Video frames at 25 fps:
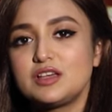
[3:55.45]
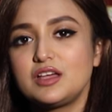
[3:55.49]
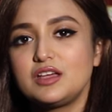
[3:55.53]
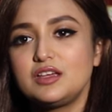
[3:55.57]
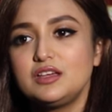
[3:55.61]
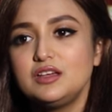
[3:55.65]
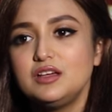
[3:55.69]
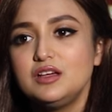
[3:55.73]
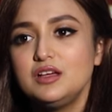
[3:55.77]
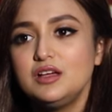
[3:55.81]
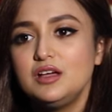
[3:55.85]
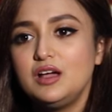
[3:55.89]

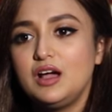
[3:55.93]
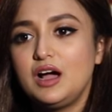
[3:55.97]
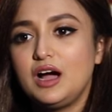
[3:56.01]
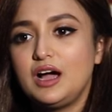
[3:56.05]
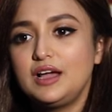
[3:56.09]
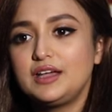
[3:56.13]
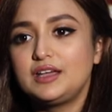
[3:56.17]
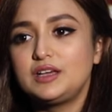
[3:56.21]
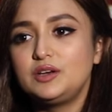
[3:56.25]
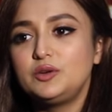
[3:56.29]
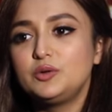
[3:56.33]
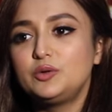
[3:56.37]
I,
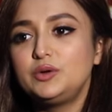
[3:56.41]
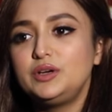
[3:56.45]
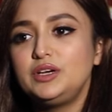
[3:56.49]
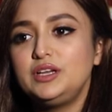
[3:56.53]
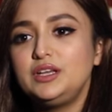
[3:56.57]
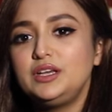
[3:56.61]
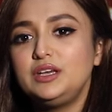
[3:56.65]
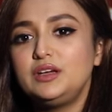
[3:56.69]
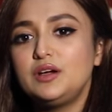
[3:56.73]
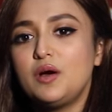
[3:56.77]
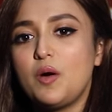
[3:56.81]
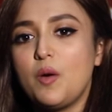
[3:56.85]
I can
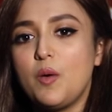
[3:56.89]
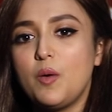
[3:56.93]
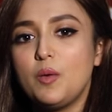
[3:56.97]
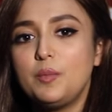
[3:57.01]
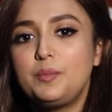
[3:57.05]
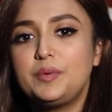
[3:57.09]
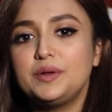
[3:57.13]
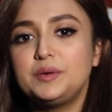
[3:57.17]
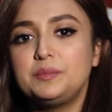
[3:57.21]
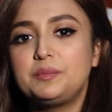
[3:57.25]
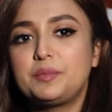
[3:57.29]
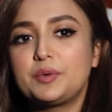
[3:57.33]
only
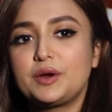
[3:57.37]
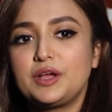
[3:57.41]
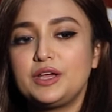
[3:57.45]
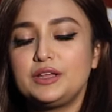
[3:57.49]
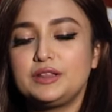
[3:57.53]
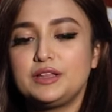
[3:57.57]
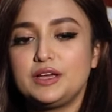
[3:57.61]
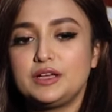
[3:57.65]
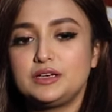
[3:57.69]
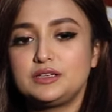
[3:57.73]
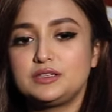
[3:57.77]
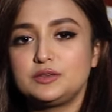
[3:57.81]
hope and
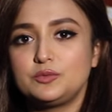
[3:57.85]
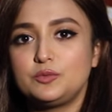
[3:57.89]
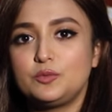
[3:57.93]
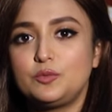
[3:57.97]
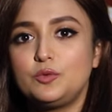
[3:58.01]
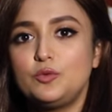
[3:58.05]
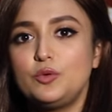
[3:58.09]
pray that